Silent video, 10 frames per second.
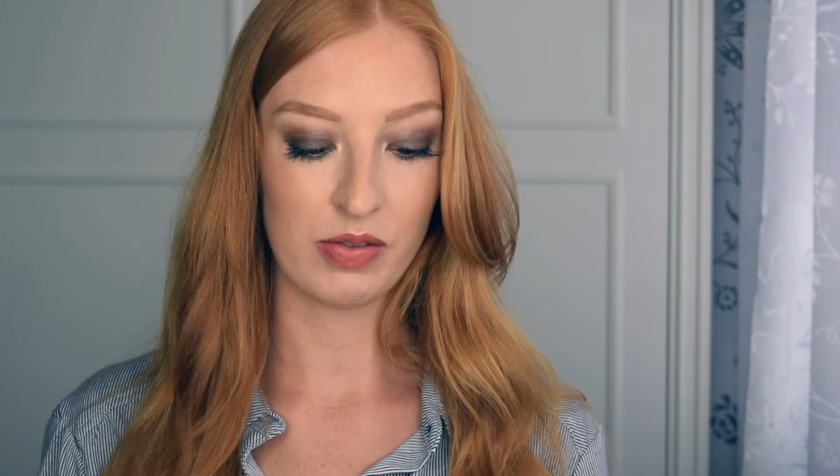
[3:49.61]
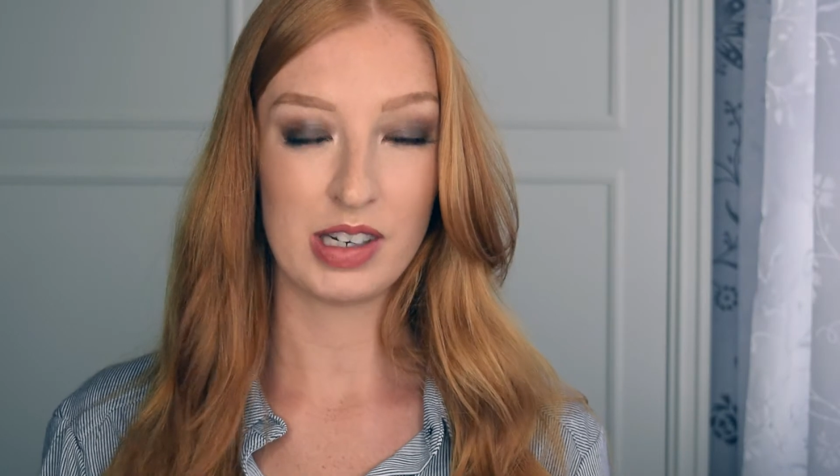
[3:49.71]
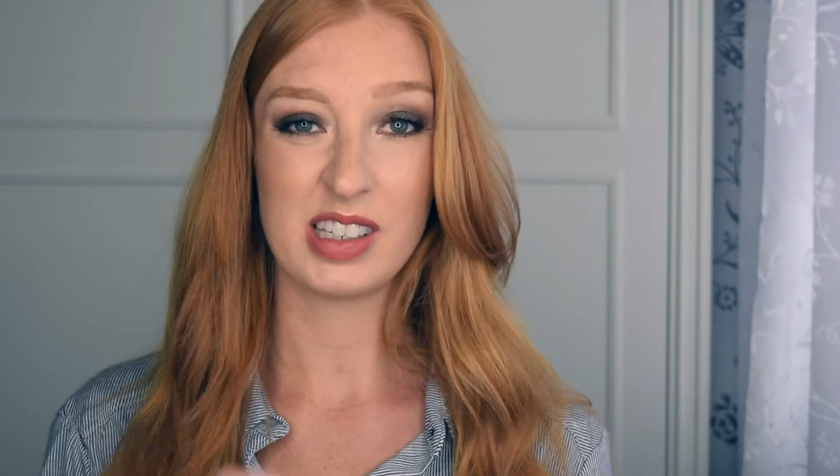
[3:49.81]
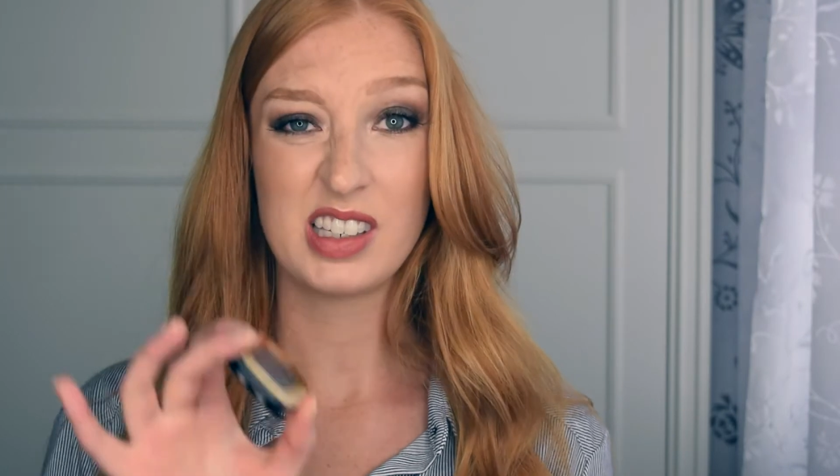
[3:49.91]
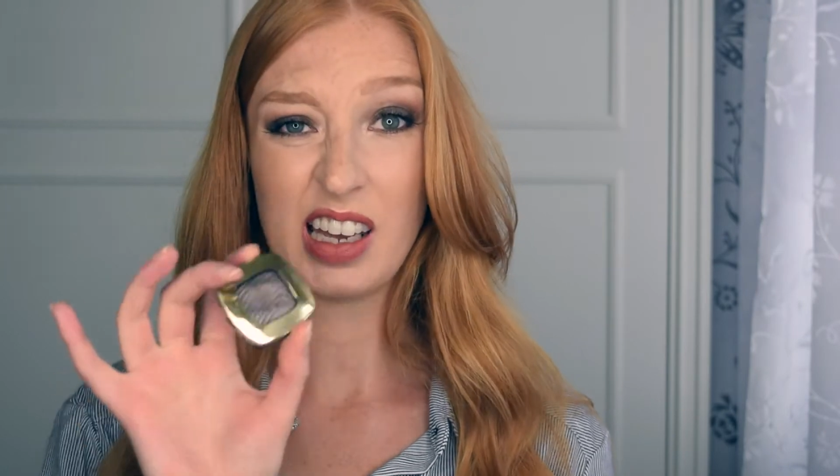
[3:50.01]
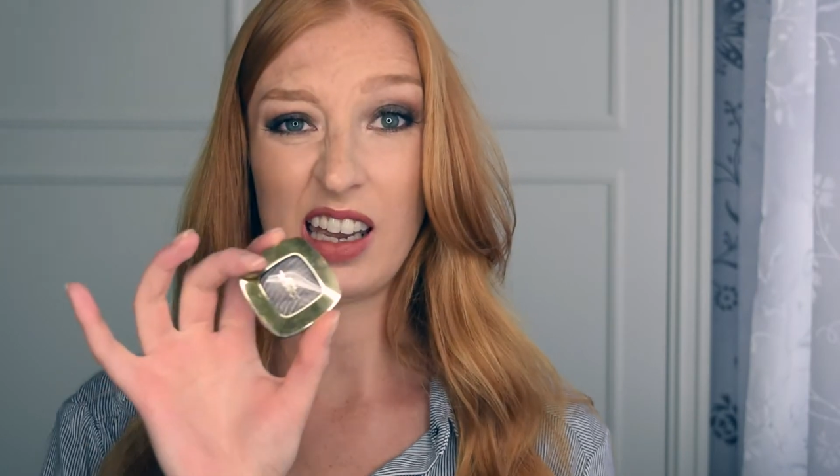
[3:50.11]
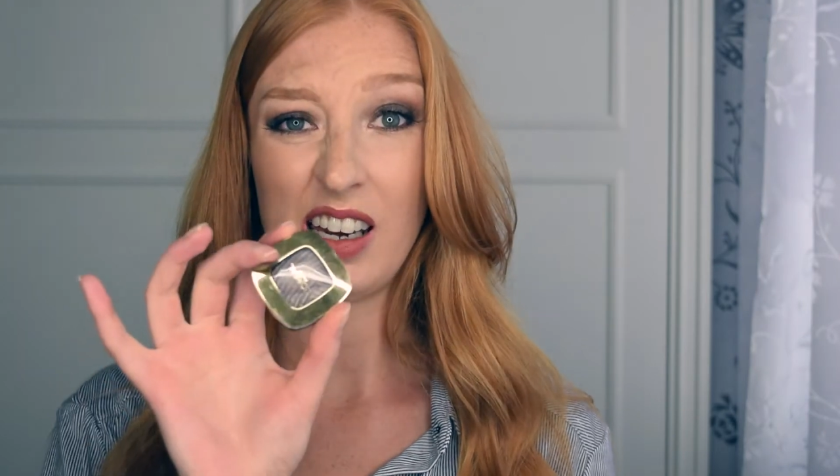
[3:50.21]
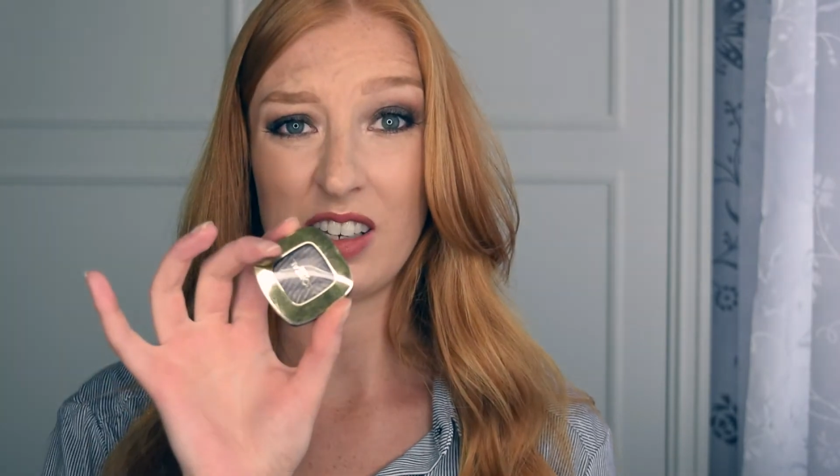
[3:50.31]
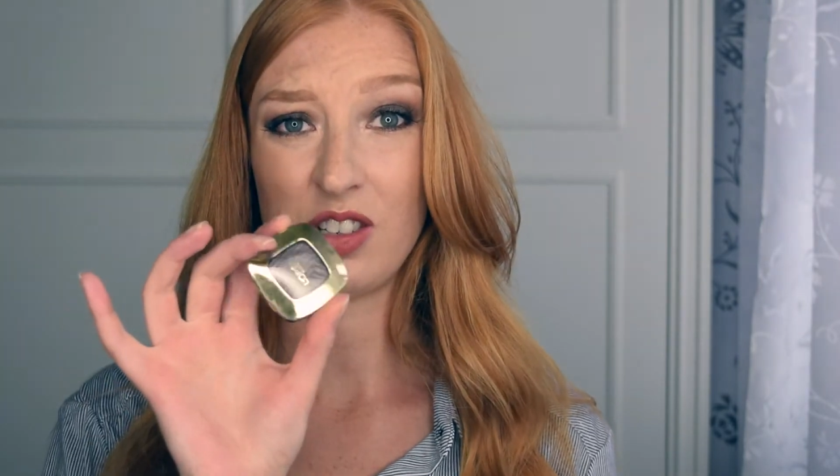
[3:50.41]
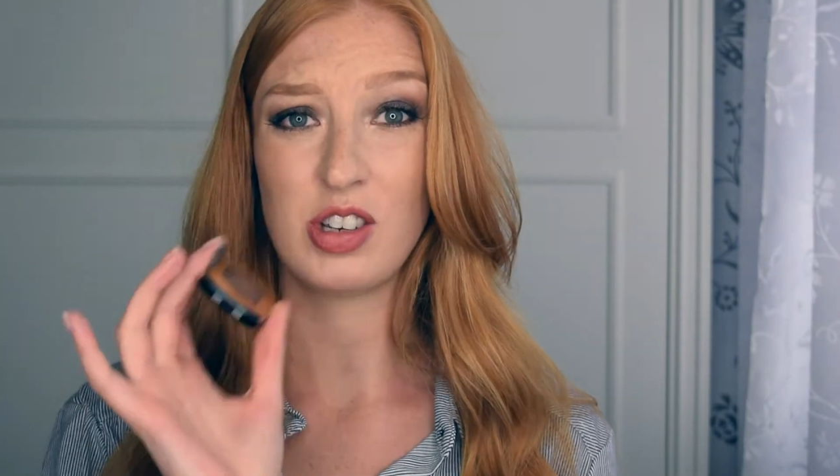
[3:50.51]
and it's
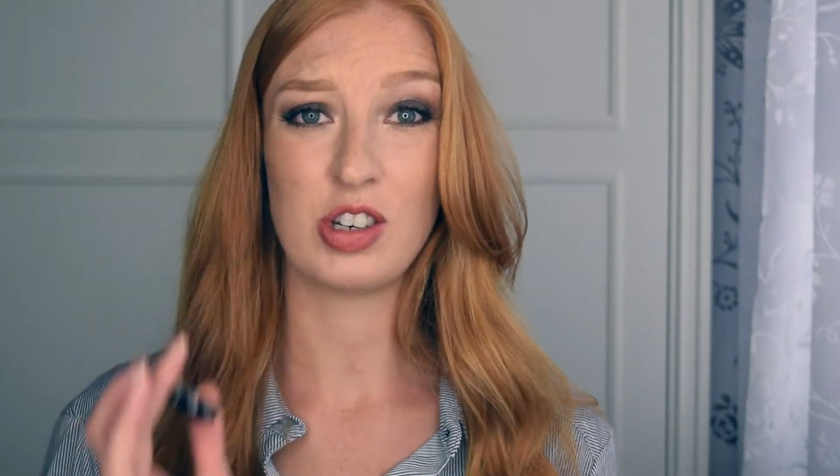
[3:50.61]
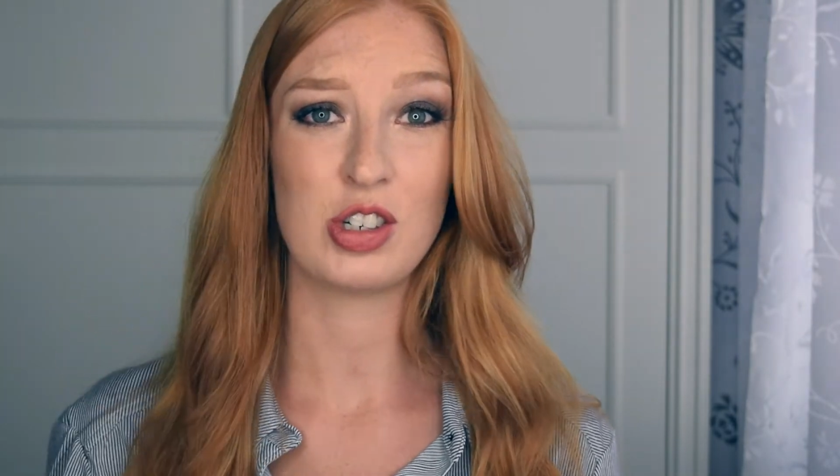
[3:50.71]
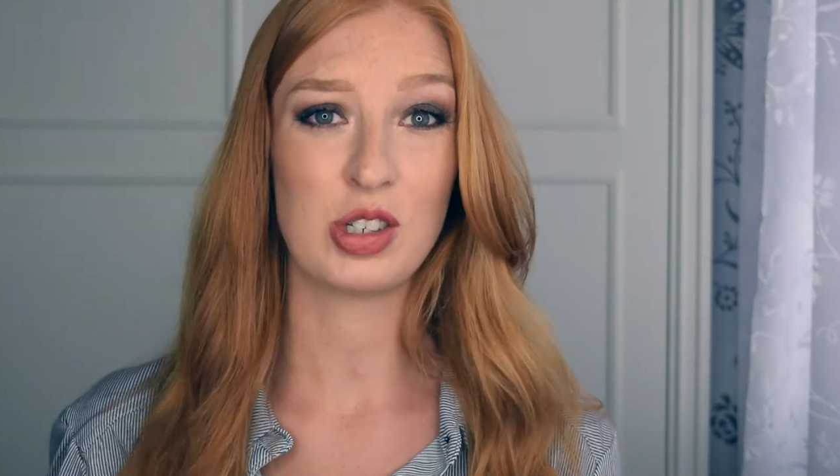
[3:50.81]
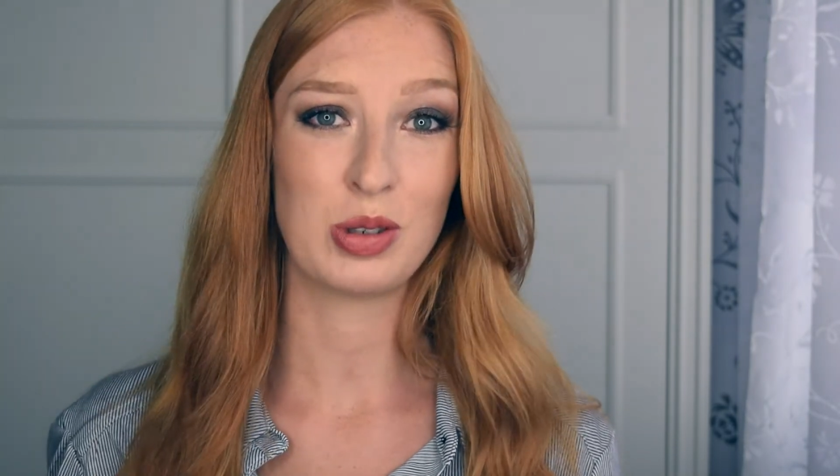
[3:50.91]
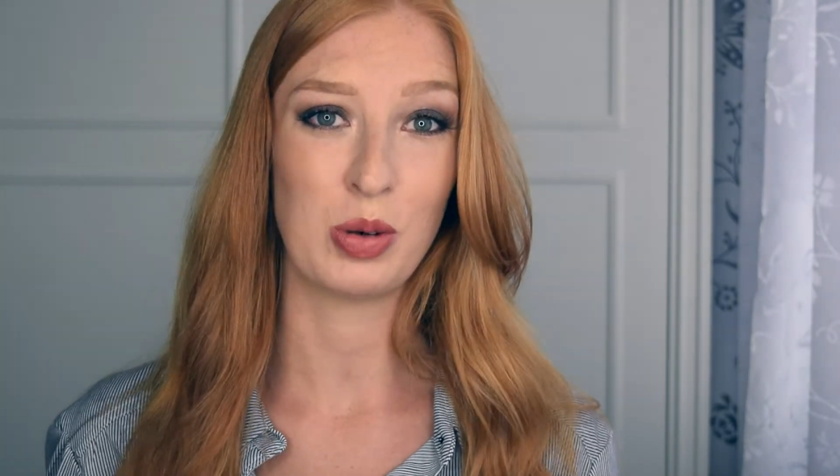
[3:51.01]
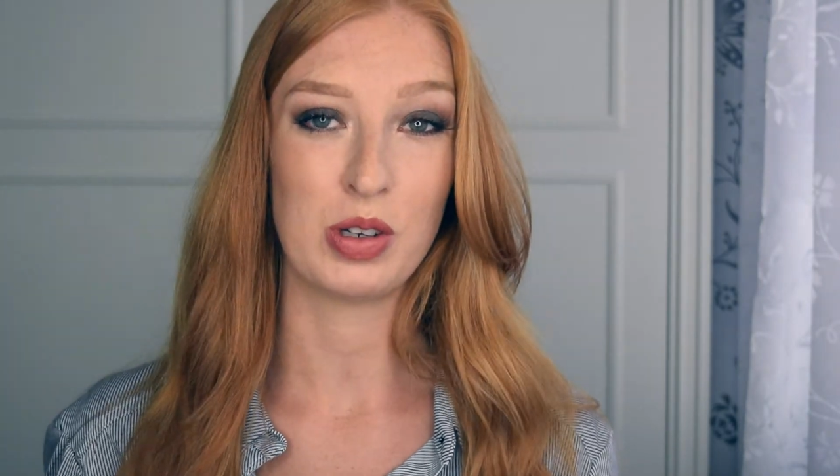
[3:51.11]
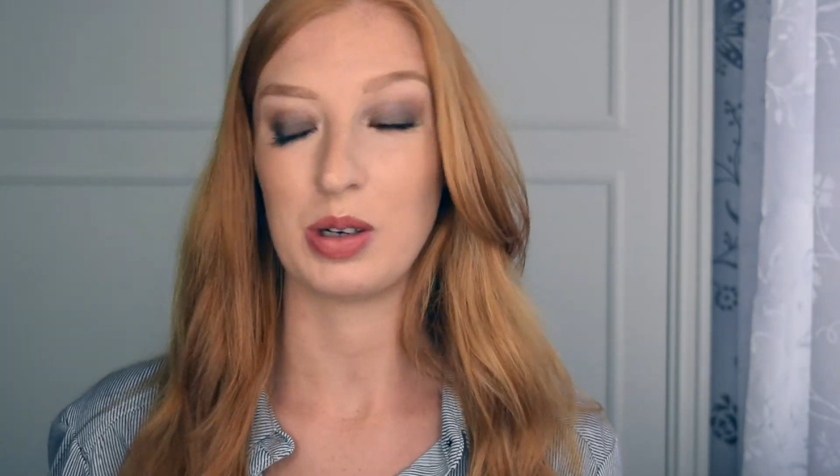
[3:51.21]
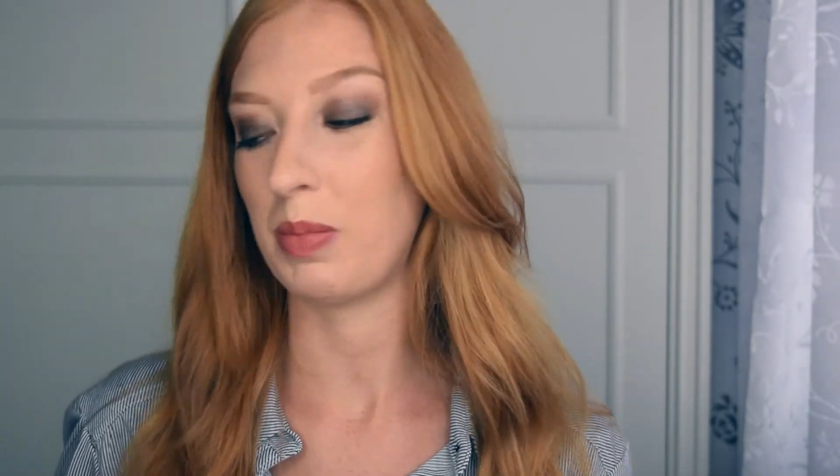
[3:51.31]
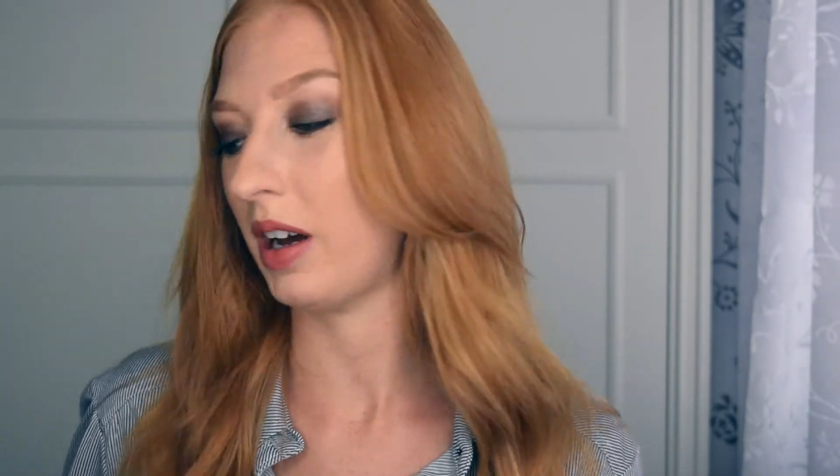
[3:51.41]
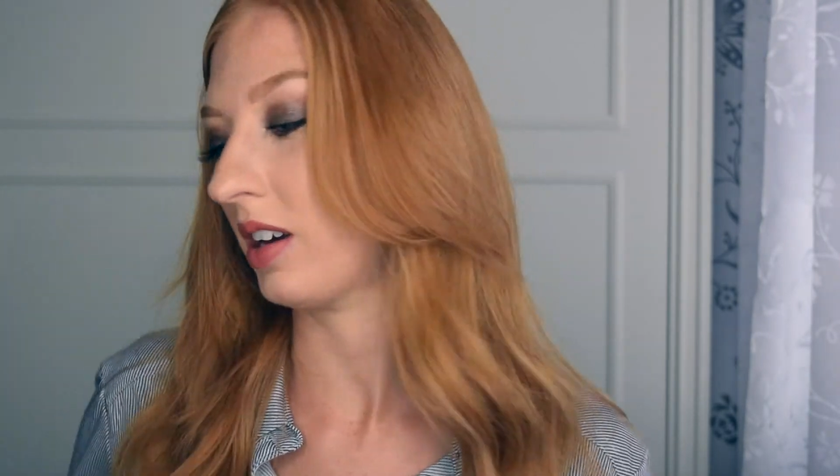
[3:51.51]
tiny, so you can just throw it in
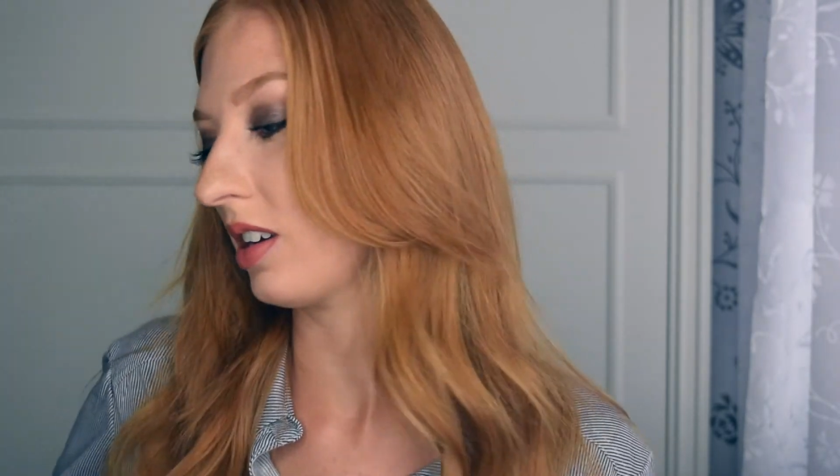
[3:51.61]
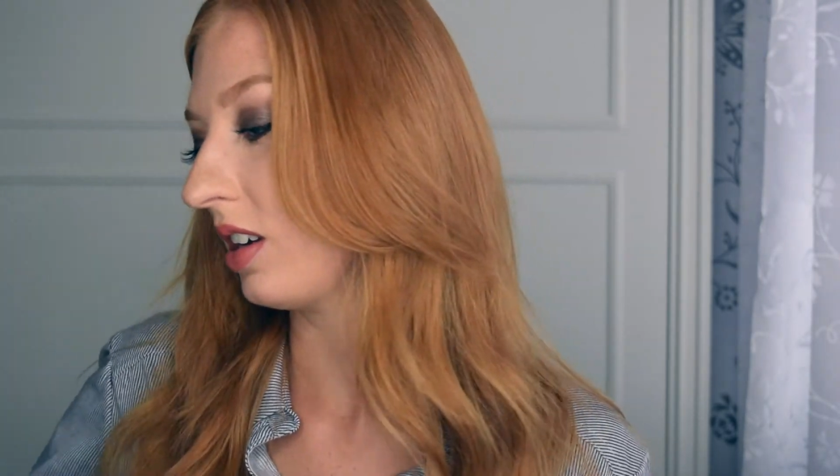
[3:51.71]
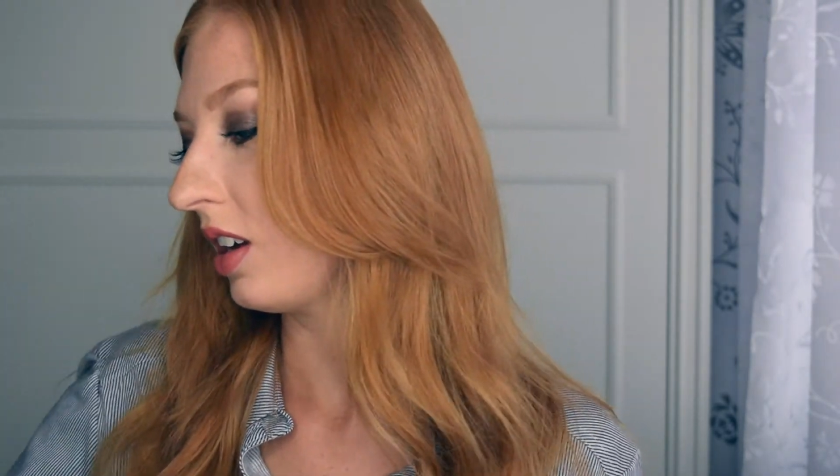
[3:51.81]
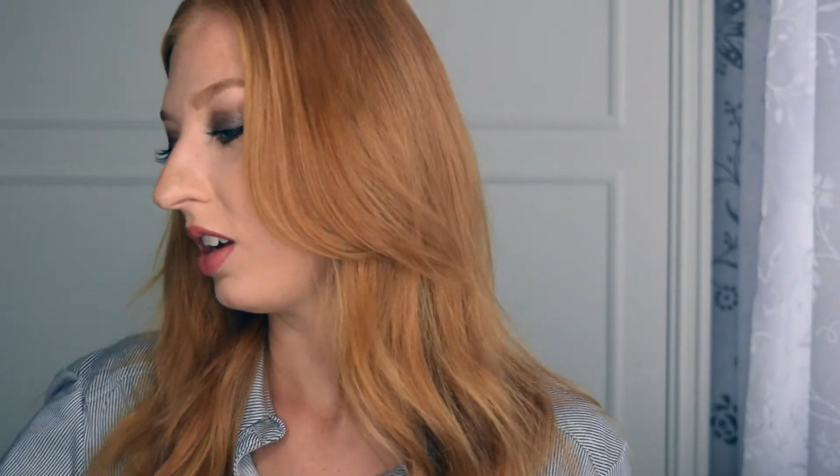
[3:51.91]
your bag.